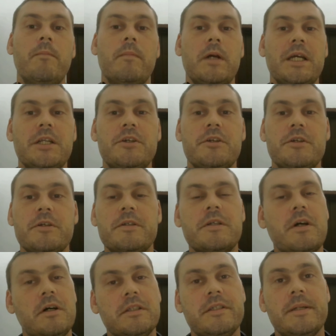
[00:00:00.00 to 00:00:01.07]
Introduce
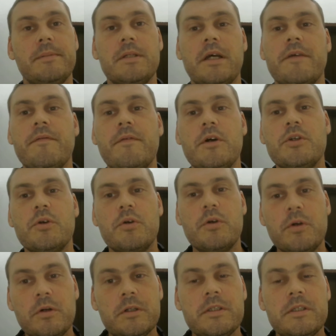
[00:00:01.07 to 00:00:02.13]
concepts like virtual
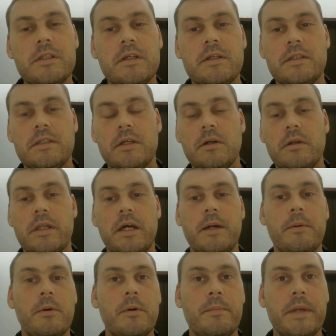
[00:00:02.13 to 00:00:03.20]
goods, so they
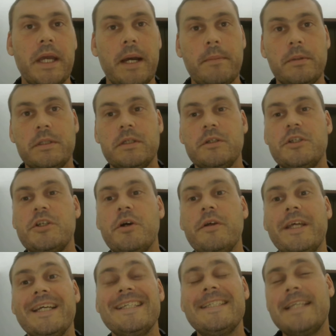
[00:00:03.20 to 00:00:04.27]
will be able to show
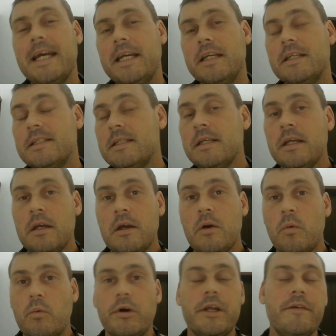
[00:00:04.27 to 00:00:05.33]
their status.
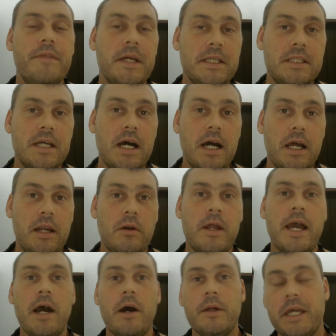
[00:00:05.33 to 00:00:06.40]
What have they done?
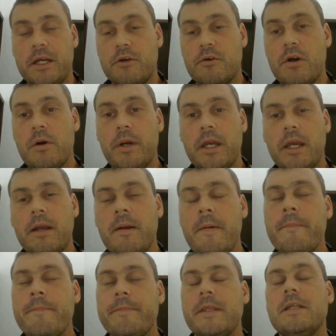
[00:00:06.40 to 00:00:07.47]
How are they growing?
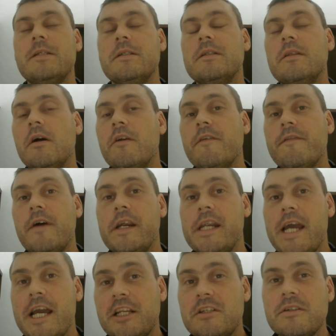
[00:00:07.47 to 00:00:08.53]
This is not a
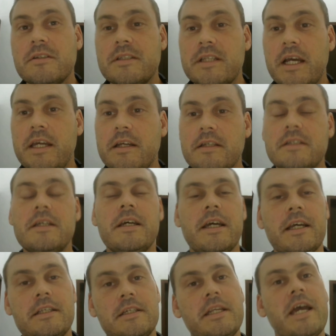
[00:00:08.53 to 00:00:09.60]
financial status,
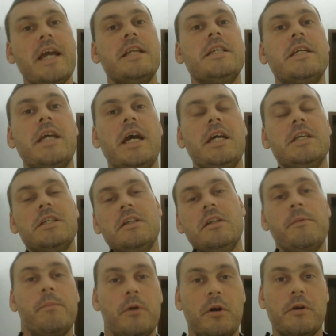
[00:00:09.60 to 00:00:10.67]
it's an education or
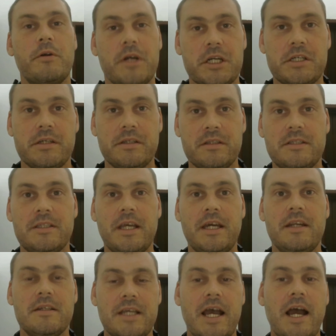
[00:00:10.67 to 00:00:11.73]
progression
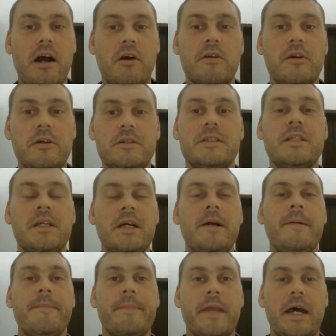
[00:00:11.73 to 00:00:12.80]
status. How close
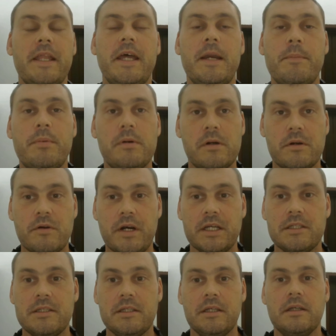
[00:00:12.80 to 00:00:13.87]
are they
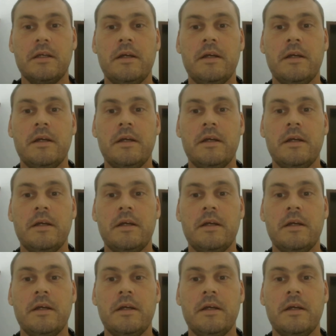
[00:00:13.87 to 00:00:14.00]
progressing?